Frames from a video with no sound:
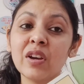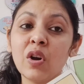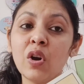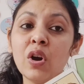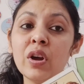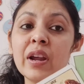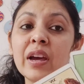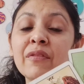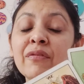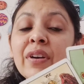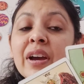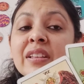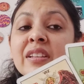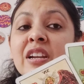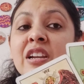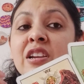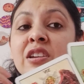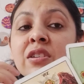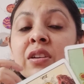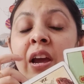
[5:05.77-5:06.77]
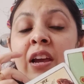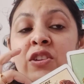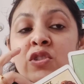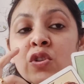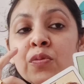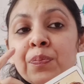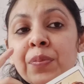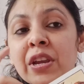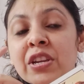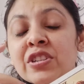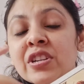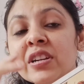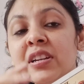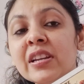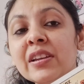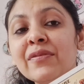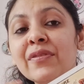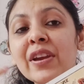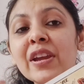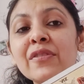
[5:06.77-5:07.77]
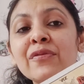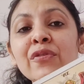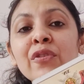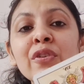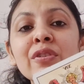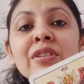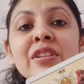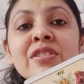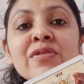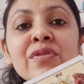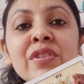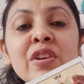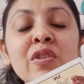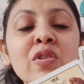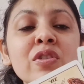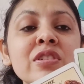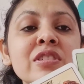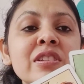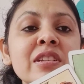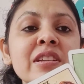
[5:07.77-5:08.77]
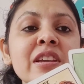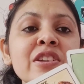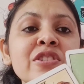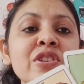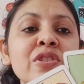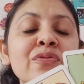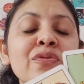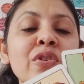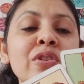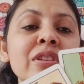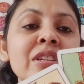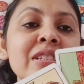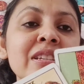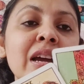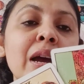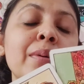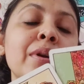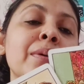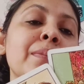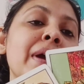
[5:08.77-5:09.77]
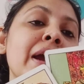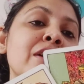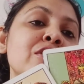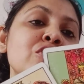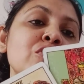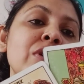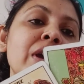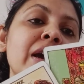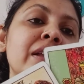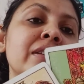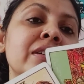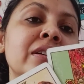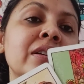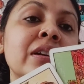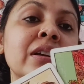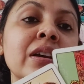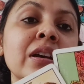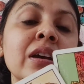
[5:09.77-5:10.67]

or whether I should patiently wait for this reconciliation, for this coming back together,